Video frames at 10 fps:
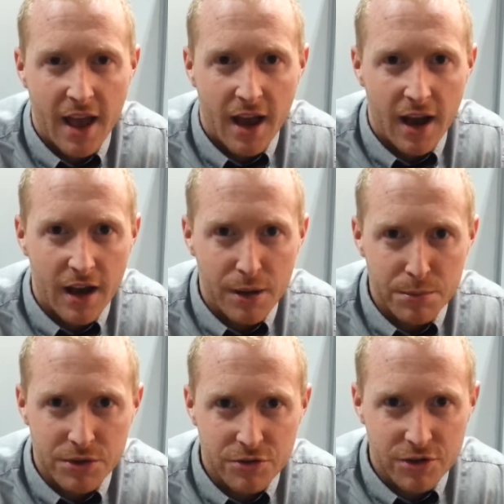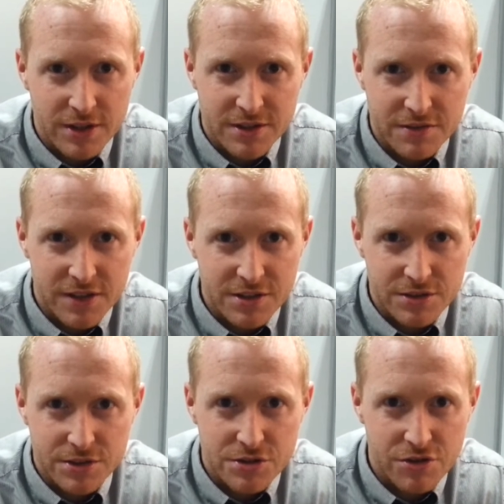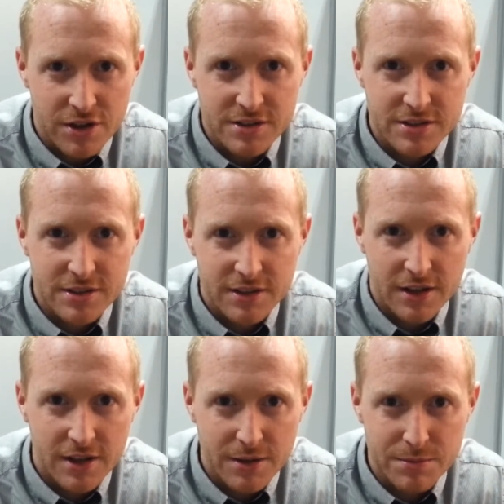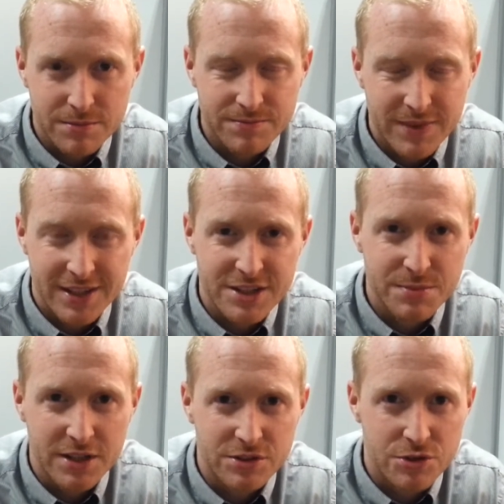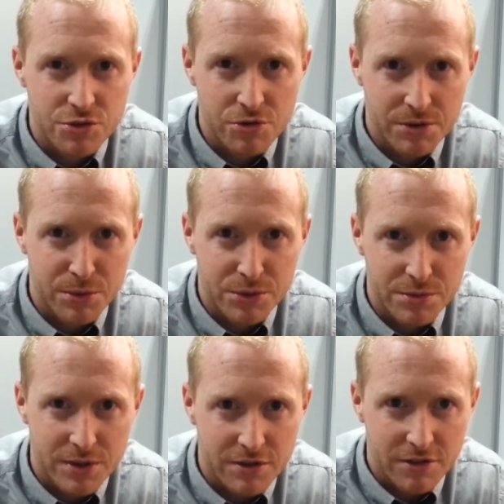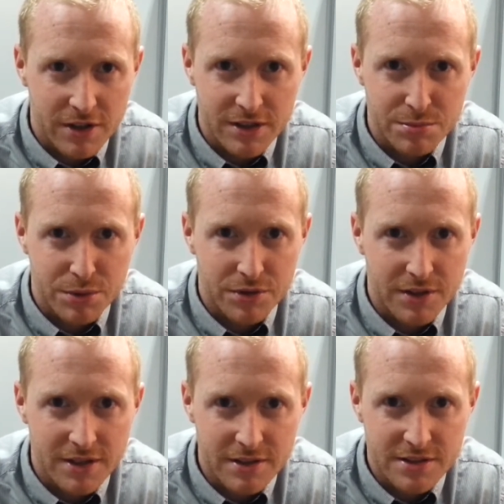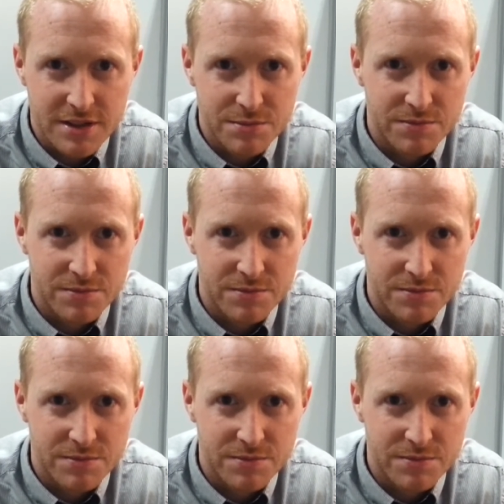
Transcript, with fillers: um, but three defeats on the trot. Um, it is back to the drawing board a bit really, but they, they seem